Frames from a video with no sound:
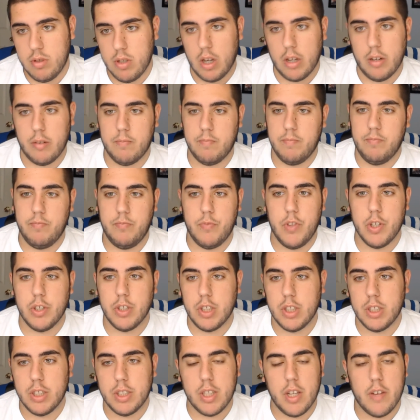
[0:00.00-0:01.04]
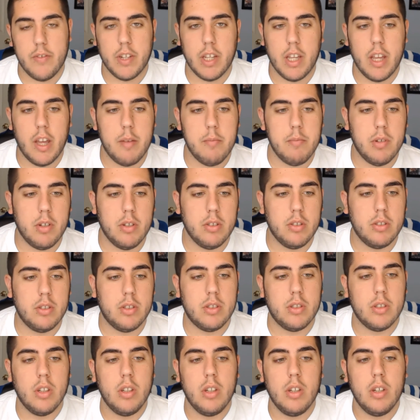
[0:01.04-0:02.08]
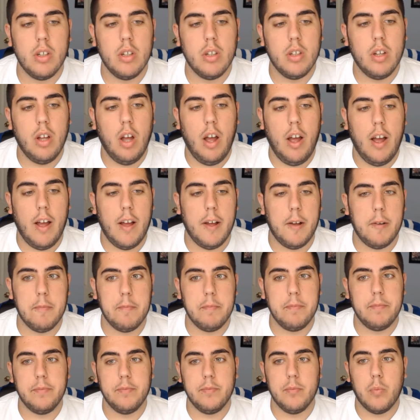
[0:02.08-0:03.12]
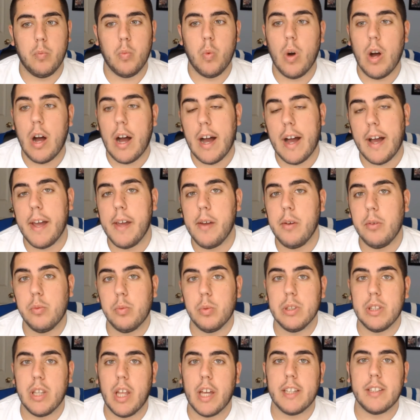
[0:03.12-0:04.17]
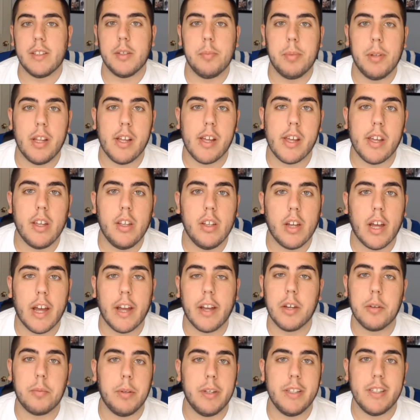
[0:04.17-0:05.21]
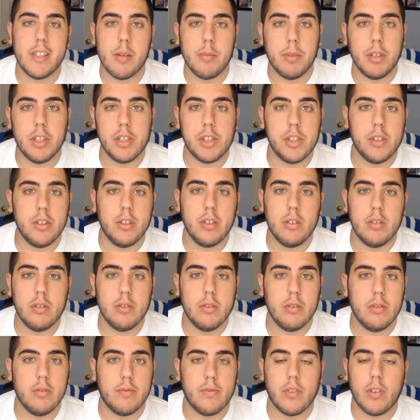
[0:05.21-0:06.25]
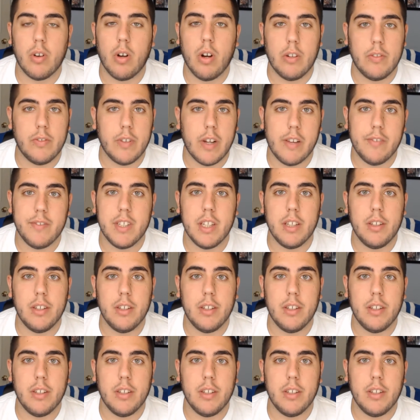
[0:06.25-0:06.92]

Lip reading: Done. Those are the 7 game modes. What I would like to play, I could play Demolition for all 5